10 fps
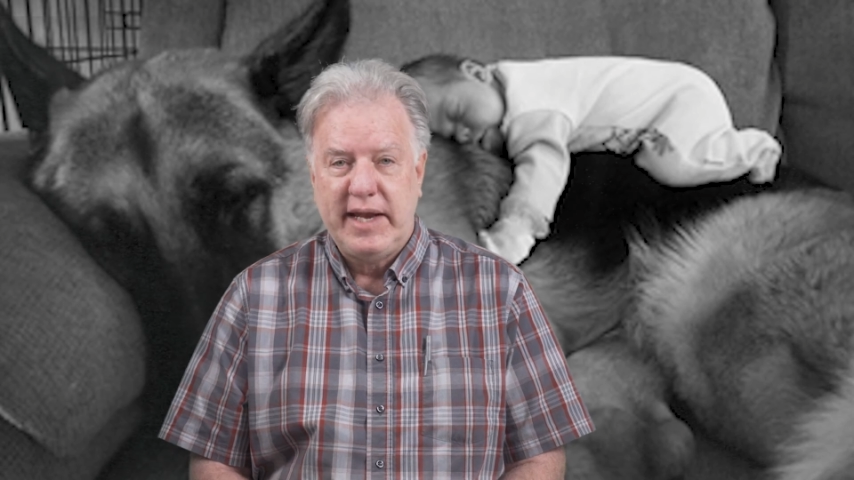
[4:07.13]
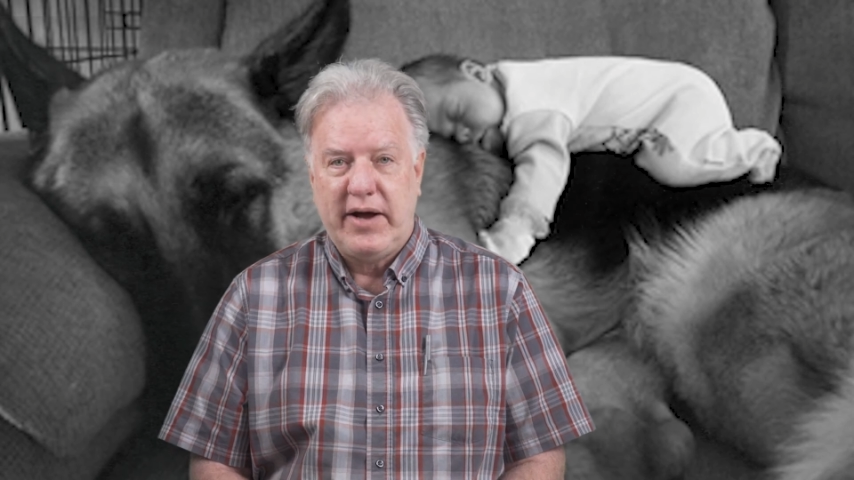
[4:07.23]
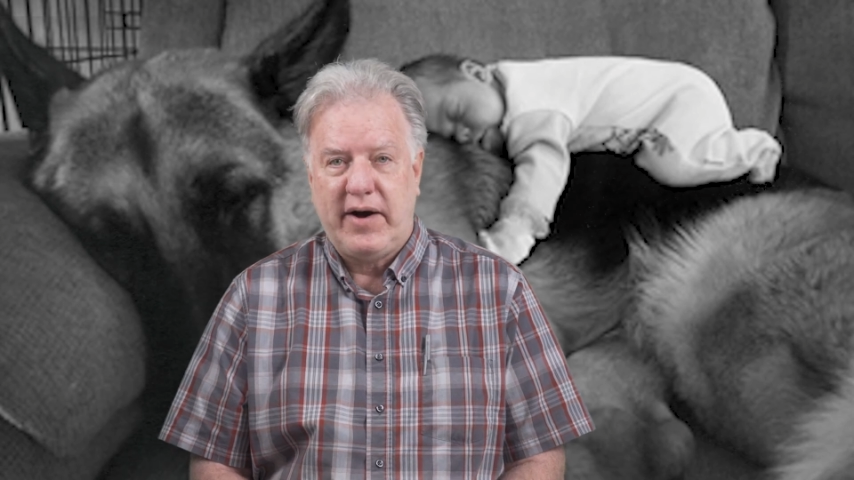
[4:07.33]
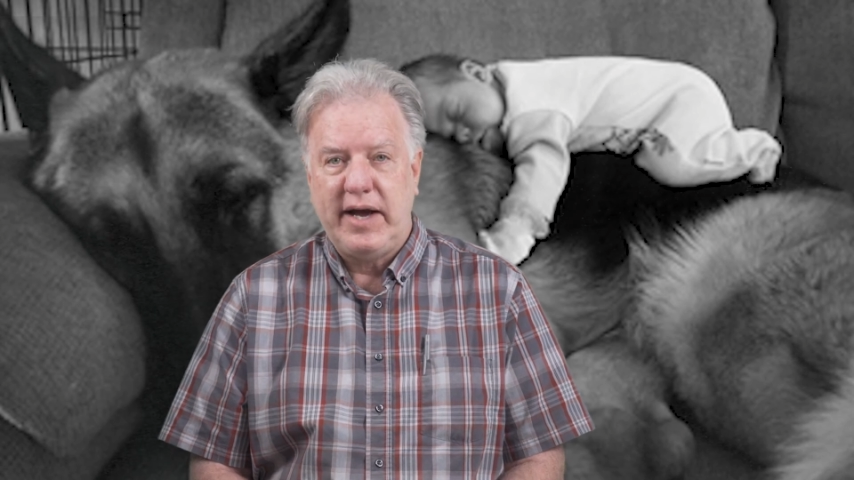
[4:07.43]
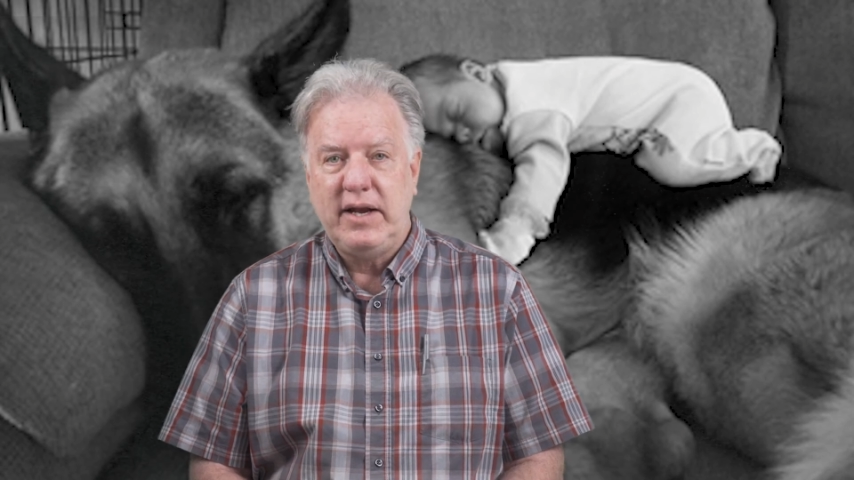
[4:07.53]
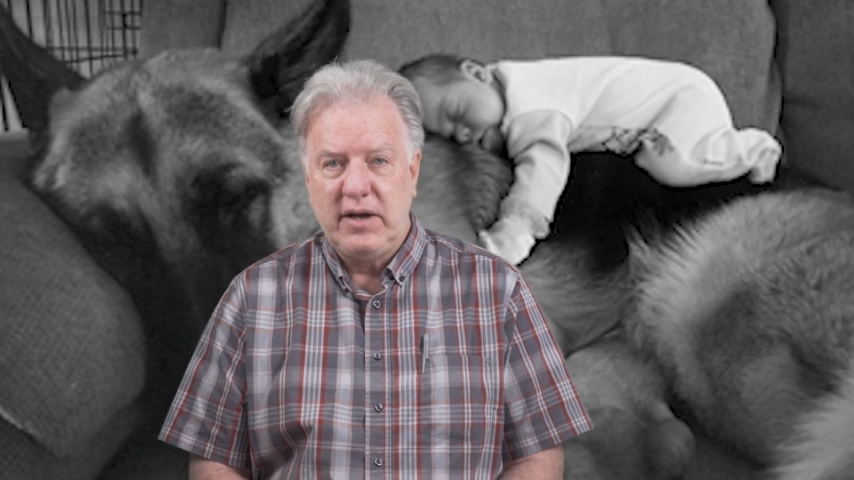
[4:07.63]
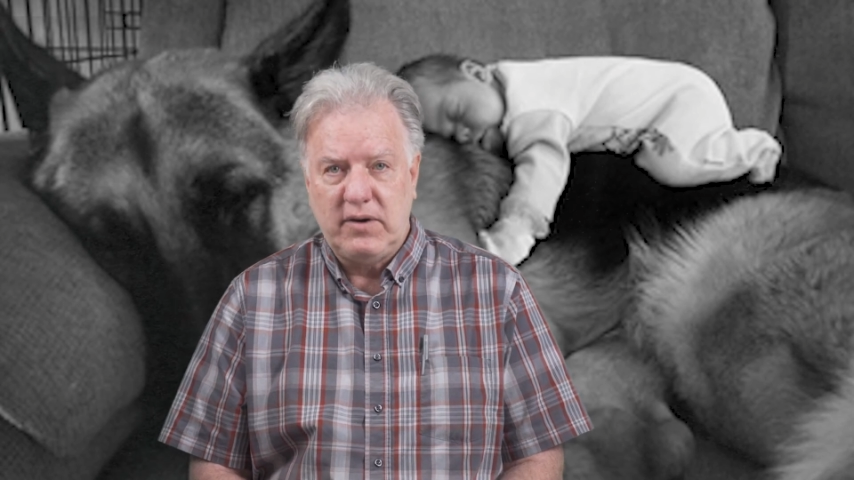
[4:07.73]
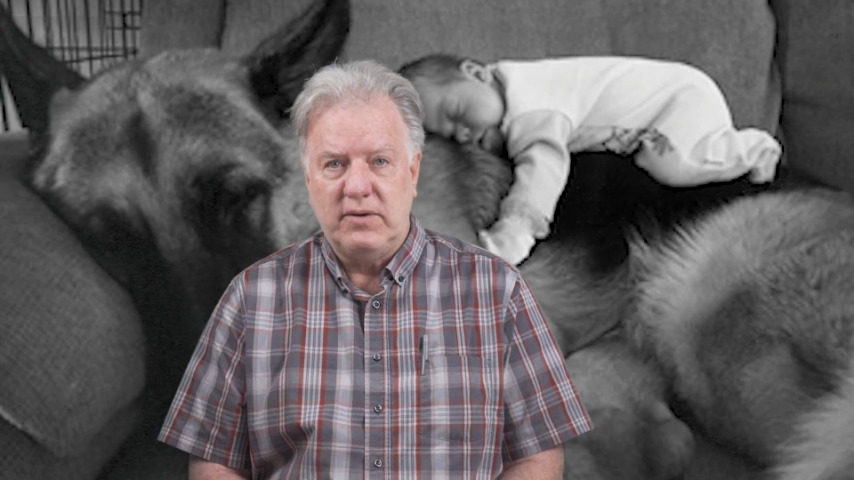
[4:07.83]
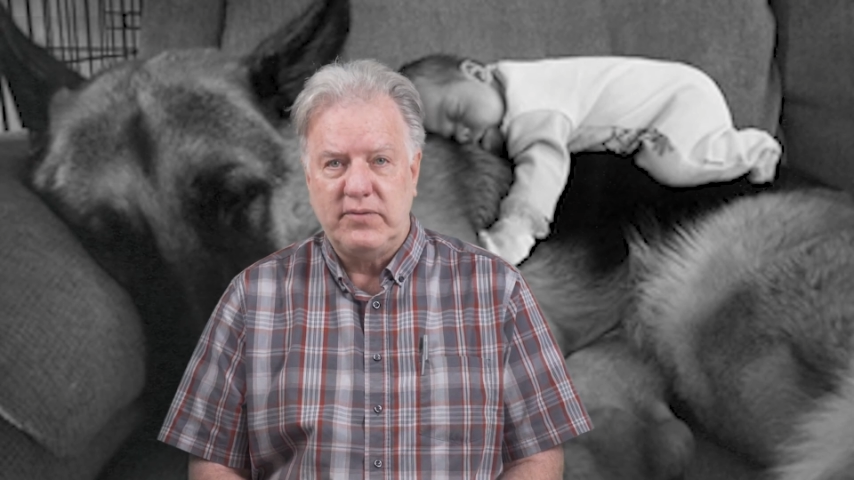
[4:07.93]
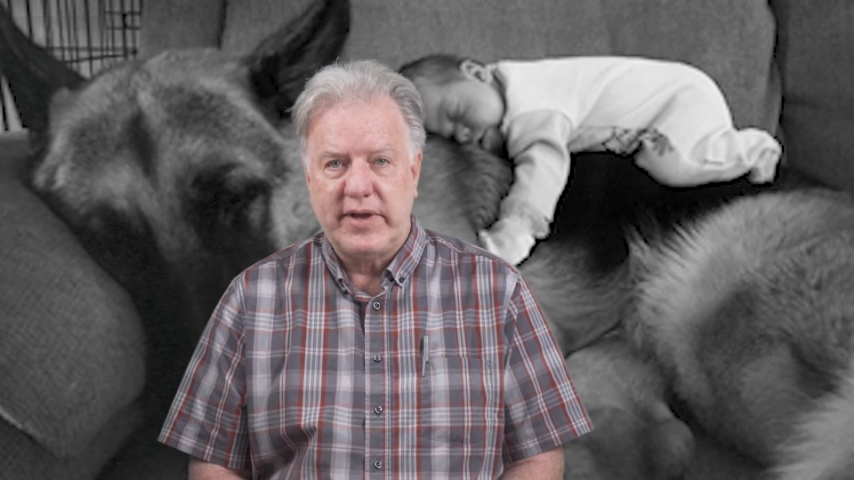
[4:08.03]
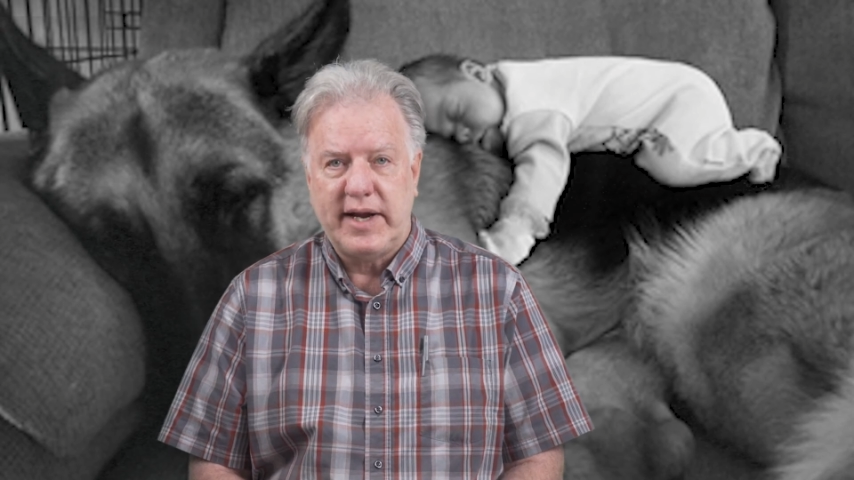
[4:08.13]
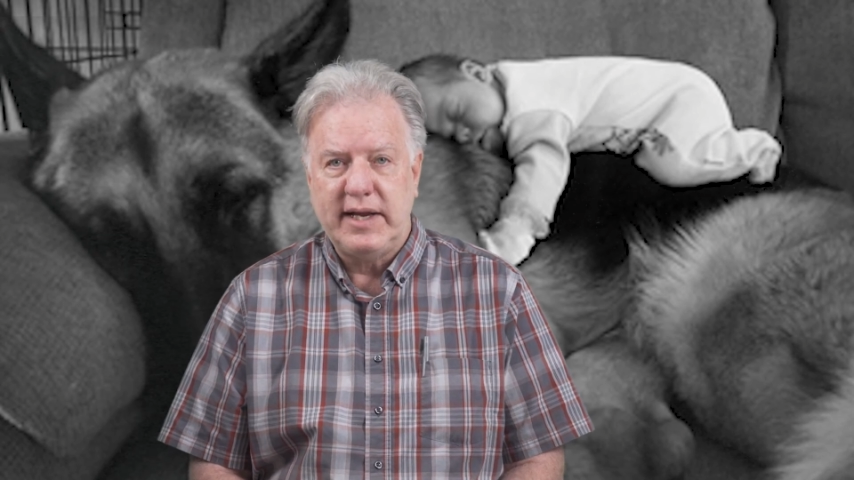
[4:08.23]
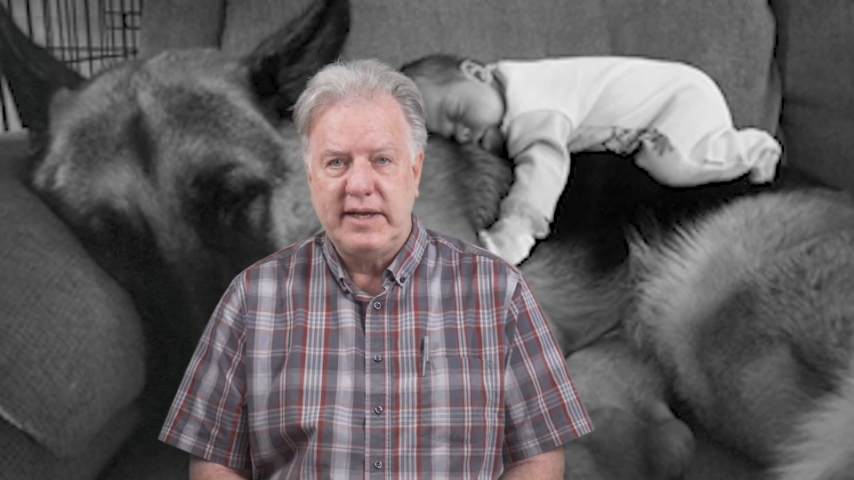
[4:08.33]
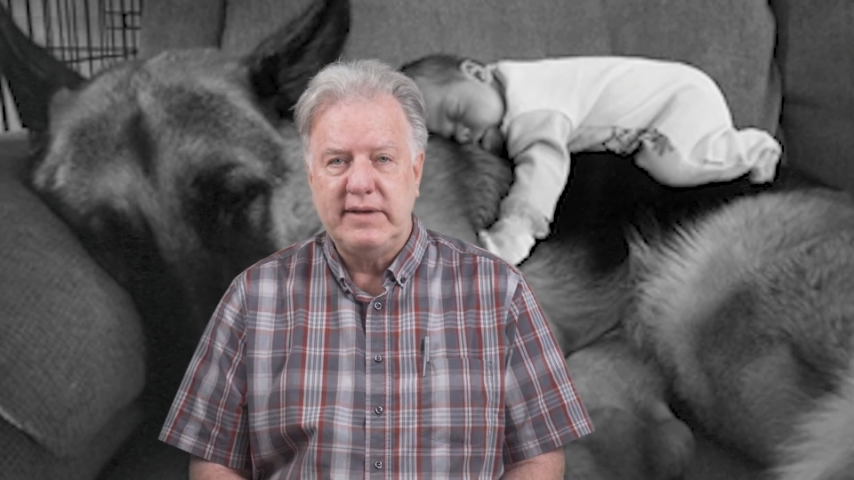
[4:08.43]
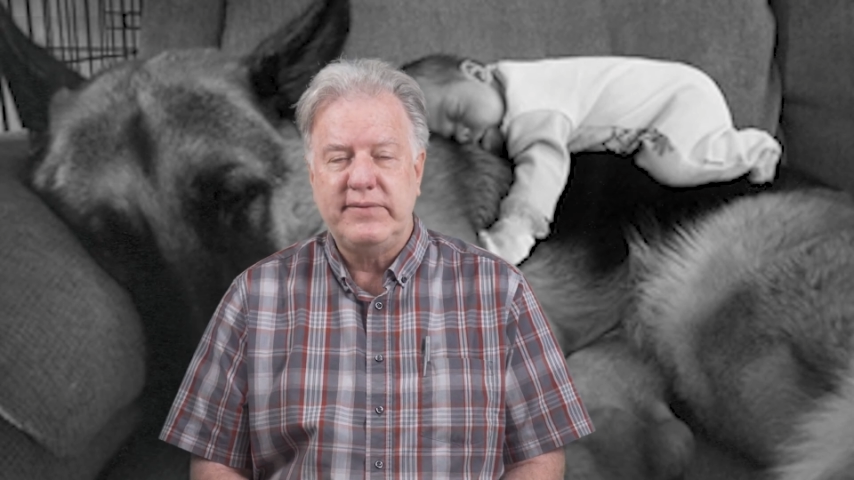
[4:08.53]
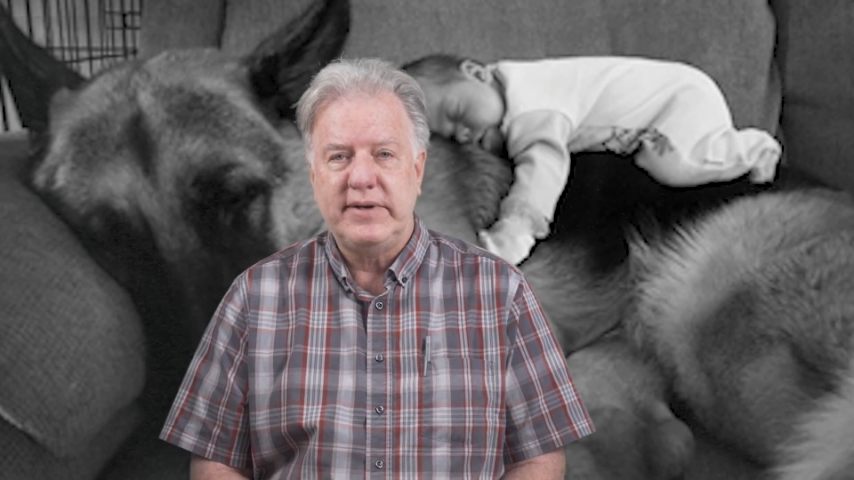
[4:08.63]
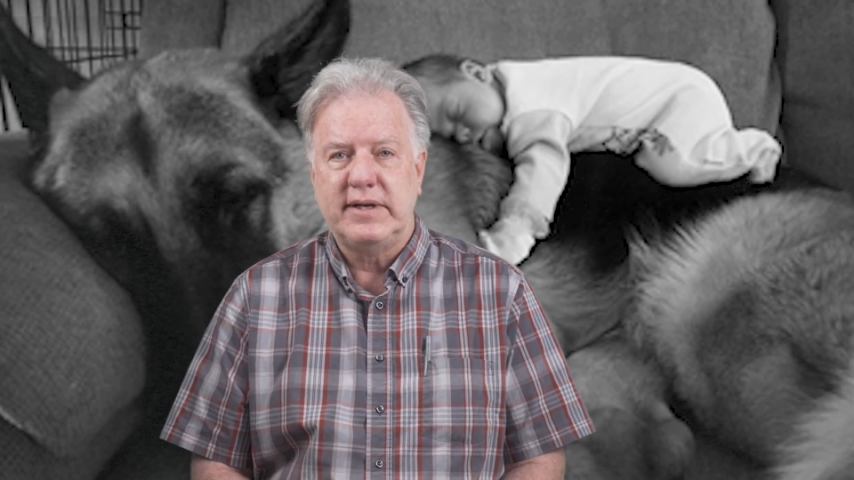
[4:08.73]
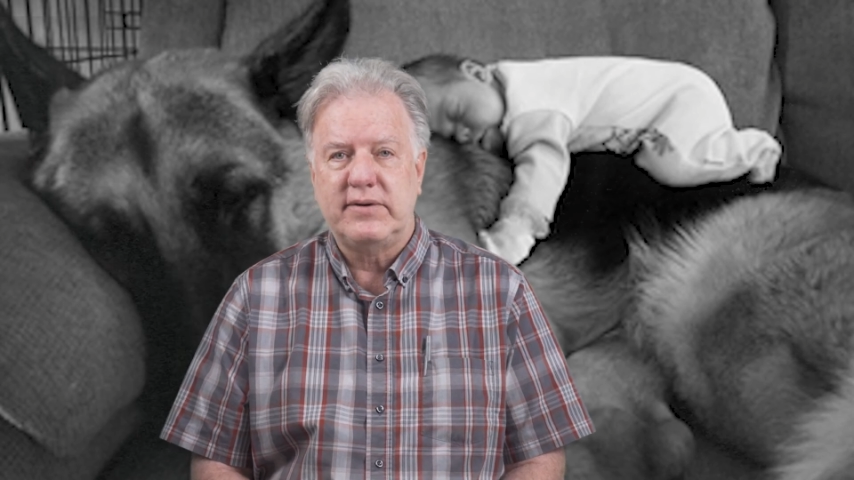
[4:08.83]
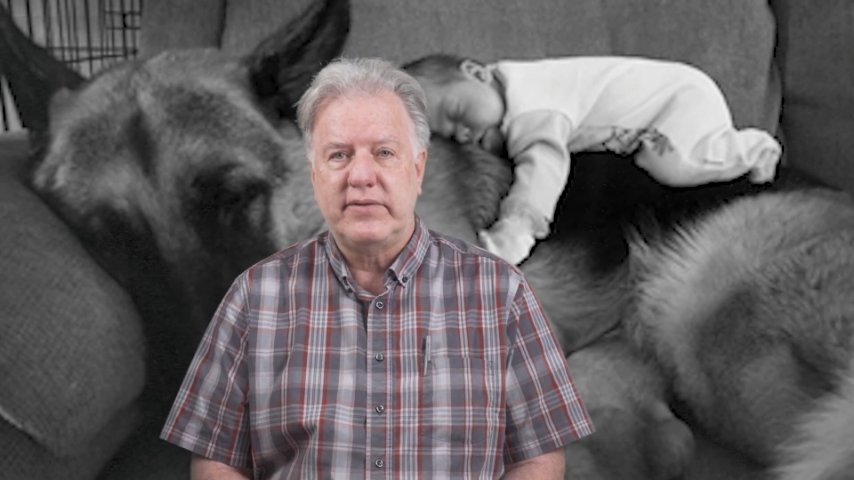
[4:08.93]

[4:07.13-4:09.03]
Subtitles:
Now, I know that I live in a